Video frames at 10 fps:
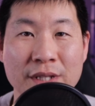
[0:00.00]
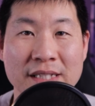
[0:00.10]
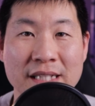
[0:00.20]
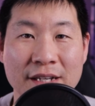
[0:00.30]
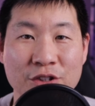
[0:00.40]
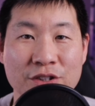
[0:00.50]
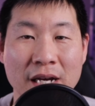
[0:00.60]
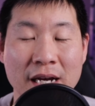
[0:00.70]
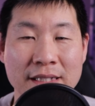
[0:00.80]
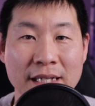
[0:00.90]

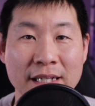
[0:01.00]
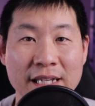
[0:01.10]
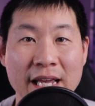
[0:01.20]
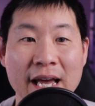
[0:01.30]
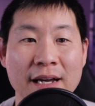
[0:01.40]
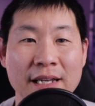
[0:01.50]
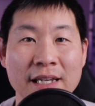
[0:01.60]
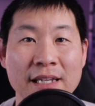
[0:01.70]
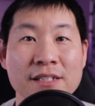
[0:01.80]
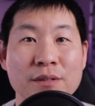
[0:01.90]
exercise, and yeah,
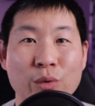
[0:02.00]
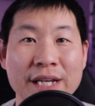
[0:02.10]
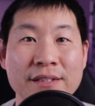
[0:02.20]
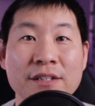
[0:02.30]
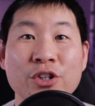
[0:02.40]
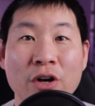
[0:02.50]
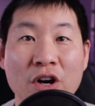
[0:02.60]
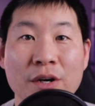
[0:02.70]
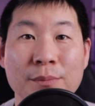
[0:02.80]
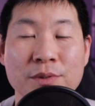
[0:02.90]
it is raising your
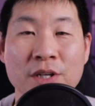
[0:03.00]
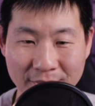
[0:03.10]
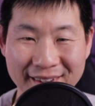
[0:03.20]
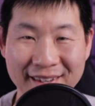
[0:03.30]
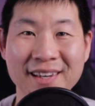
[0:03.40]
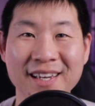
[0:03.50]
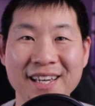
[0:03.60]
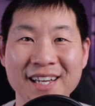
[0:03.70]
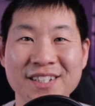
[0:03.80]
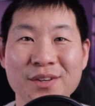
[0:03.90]
arms.
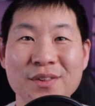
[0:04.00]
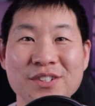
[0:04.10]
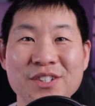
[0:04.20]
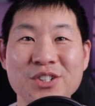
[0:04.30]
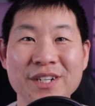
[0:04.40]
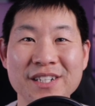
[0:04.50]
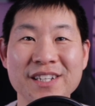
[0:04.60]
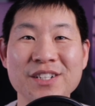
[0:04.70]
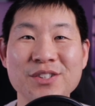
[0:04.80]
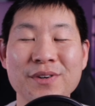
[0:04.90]
So there's a trick to
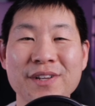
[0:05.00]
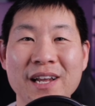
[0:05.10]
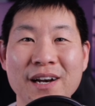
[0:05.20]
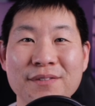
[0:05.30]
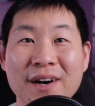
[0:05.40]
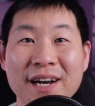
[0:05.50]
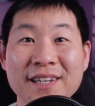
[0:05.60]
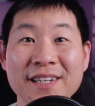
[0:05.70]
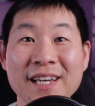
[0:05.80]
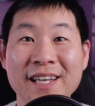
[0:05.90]
this one that I
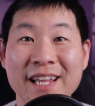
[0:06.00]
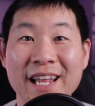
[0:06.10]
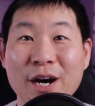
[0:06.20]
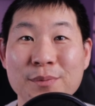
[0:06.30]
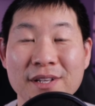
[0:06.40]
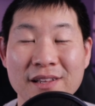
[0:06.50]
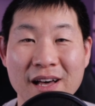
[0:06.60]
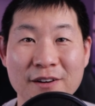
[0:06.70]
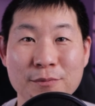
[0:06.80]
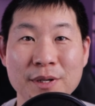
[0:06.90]
find that helps a
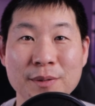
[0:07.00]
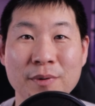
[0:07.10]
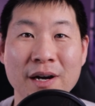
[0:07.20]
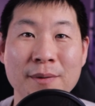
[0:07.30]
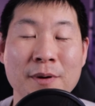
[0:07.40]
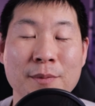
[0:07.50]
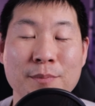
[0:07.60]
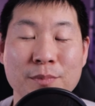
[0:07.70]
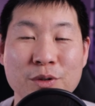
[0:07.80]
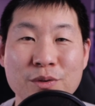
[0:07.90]
lot of people
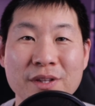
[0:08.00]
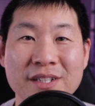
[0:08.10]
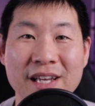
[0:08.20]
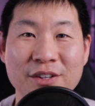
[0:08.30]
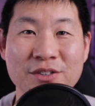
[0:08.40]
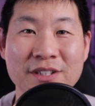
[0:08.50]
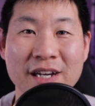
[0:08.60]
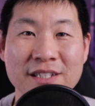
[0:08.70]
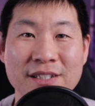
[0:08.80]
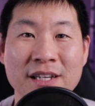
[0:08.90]
do this
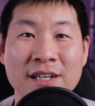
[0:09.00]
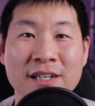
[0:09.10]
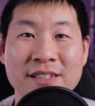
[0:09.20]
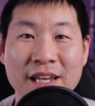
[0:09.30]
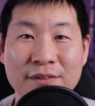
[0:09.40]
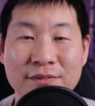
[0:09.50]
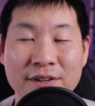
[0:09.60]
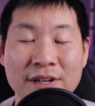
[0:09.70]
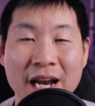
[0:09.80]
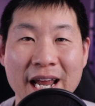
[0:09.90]
exercise
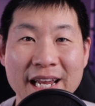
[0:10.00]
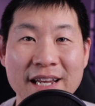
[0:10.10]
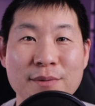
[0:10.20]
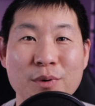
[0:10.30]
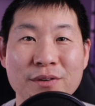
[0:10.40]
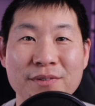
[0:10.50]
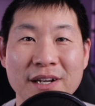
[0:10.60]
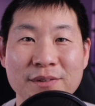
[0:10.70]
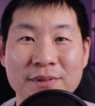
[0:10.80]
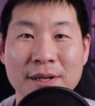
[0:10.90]
safer and more
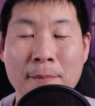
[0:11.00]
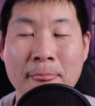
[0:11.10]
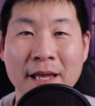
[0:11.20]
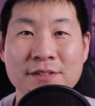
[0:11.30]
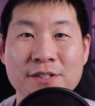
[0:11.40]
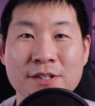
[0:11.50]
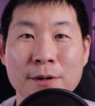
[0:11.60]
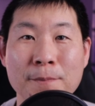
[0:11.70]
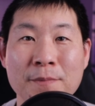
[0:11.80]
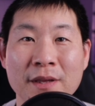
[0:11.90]
effectively. And
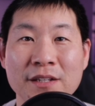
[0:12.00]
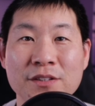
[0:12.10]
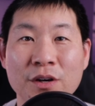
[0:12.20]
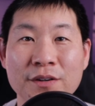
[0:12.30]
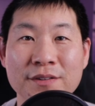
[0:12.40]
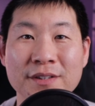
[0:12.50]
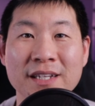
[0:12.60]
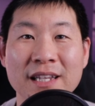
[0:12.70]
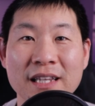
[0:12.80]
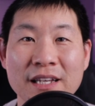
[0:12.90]
so it's called
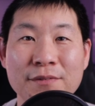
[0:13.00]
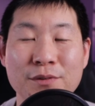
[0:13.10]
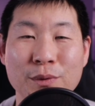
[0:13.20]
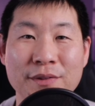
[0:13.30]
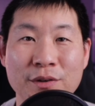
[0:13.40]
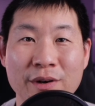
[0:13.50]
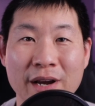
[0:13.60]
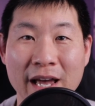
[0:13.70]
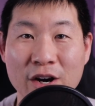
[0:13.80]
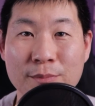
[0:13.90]
lift with your
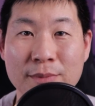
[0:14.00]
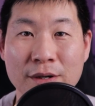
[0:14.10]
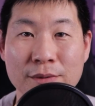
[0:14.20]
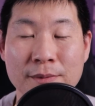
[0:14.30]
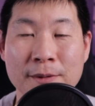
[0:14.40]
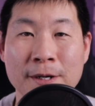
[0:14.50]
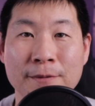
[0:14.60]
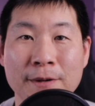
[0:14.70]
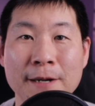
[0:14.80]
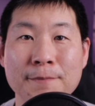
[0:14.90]
elbow,
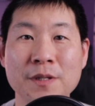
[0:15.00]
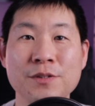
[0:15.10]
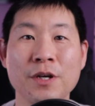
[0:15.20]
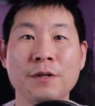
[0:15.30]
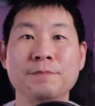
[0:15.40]
right? And so